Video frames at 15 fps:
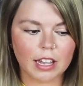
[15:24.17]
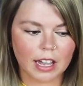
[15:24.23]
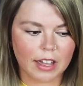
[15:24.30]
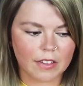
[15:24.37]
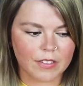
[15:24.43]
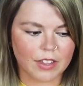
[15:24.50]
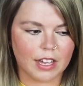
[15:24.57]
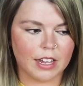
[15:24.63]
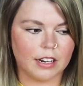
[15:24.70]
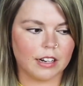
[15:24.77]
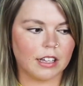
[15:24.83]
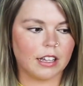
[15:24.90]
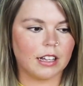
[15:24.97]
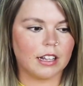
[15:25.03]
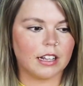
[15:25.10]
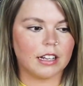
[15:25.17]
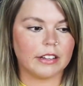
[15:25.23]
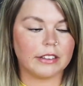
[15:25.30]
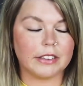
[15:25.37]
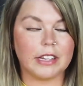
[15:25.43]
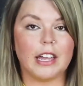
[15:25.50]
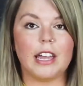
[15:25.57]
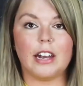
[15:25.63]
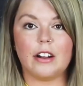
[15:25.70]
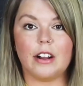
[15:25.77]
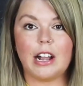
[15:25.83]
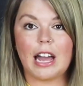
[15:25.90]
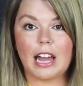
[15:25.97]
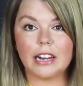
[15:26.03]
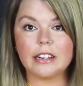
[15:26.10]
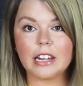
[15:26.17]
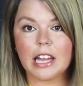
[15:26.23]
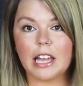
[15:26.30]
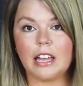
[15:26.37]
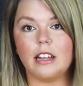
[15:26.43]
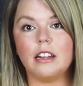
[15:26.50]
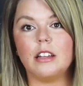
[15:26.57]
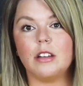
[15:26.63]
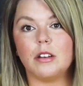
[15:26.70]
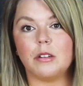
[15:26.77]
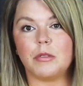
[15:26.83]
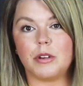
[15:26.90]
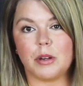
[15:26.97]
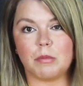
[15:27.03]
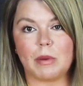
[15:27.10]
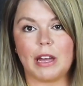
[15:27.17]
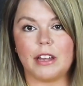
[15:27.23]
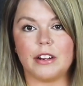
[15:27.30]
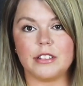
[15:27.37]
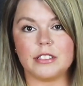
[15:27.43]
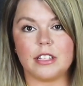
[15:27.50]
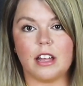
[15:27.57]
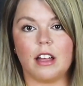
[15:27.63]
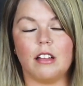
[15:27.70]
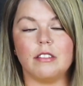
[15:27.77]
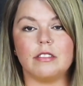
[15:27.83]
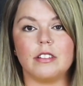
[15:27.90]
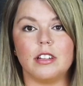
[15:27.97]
And then later at night, when you're by yourself,